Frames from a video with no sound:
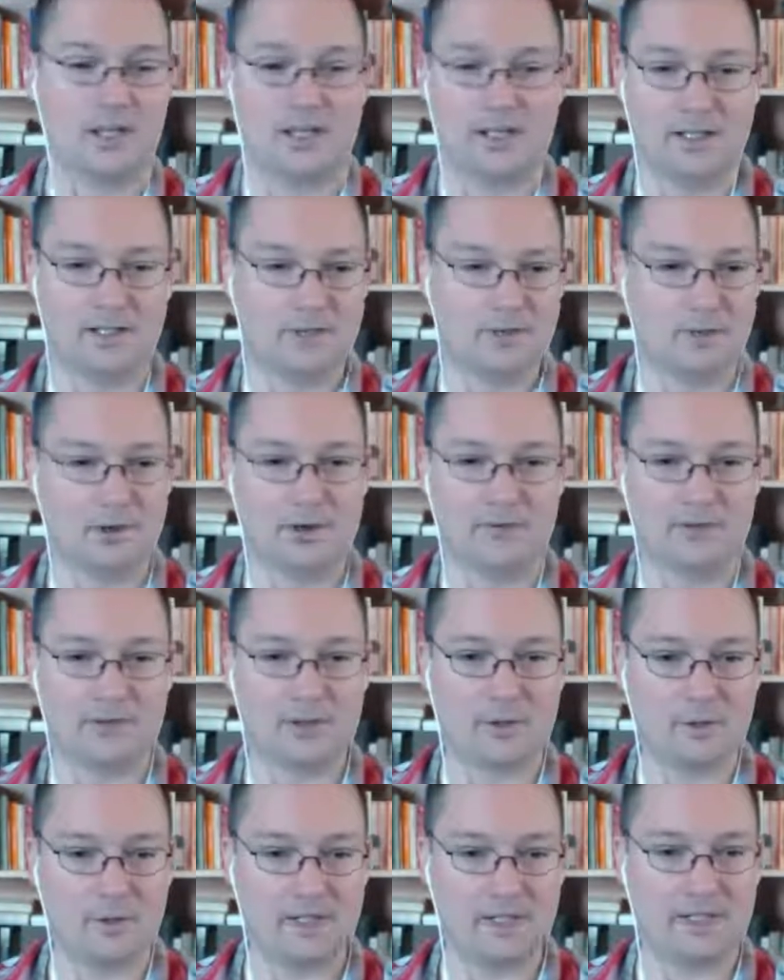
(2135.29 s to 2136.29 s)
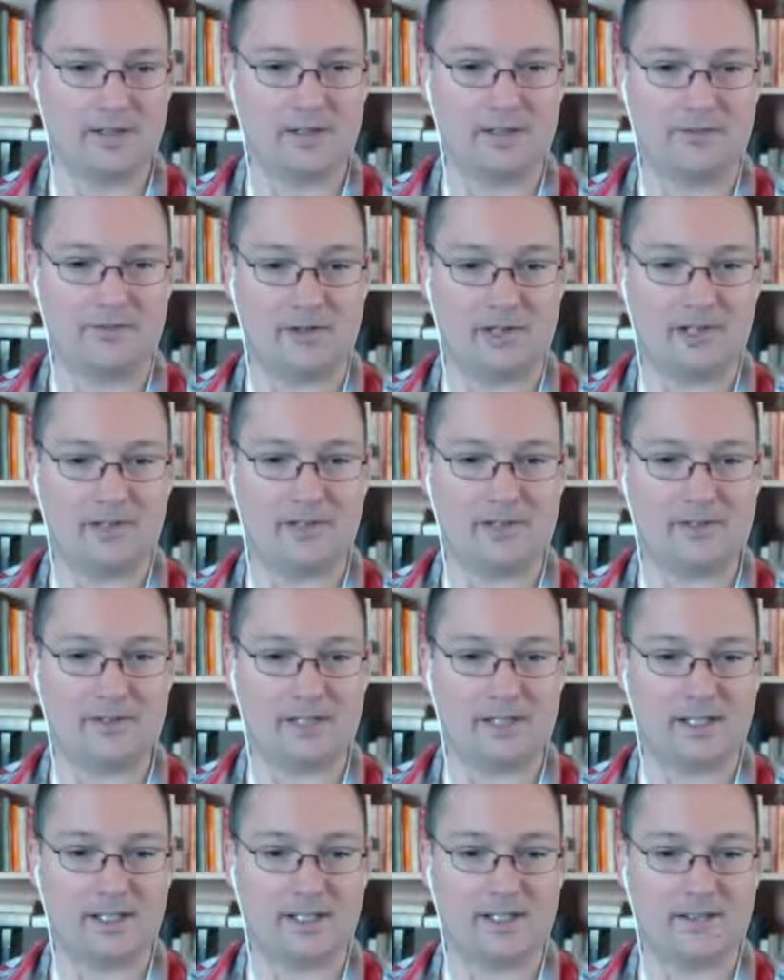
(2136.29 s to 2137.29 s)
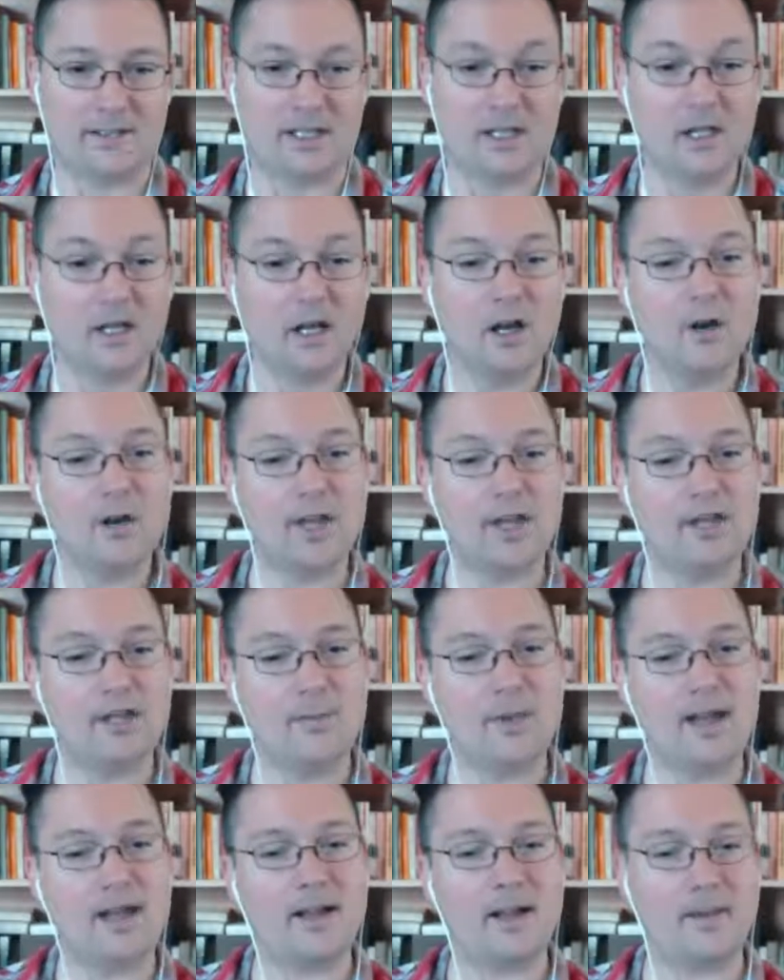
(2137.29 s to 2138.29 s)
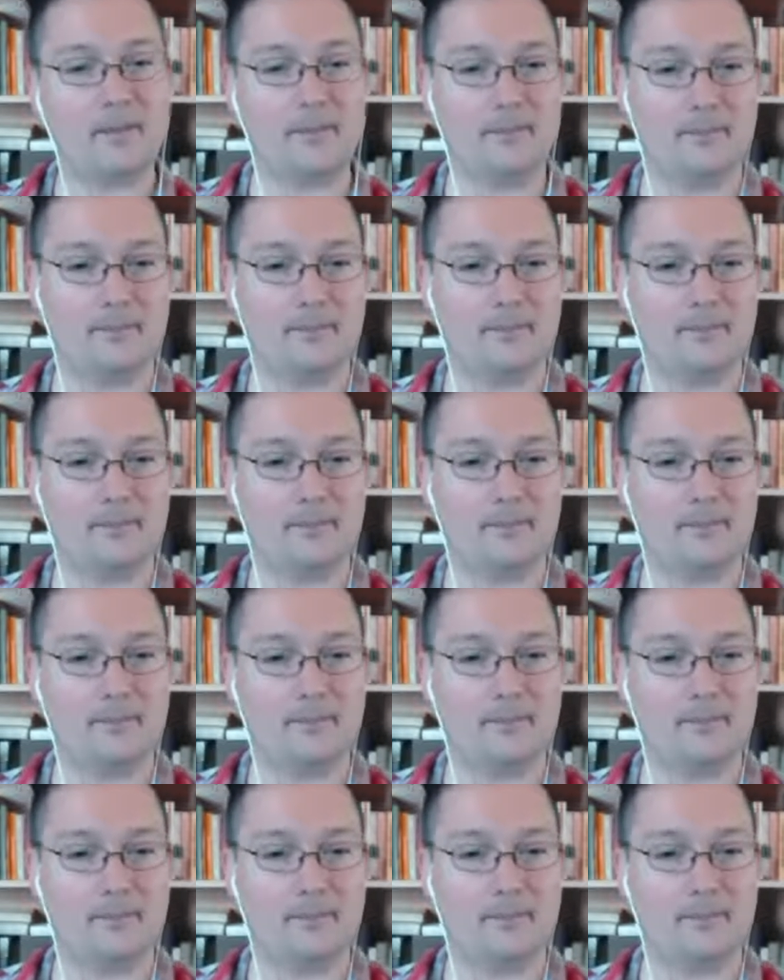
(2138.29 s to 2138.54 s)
It took over a week, and they finally said, okay, you're back up.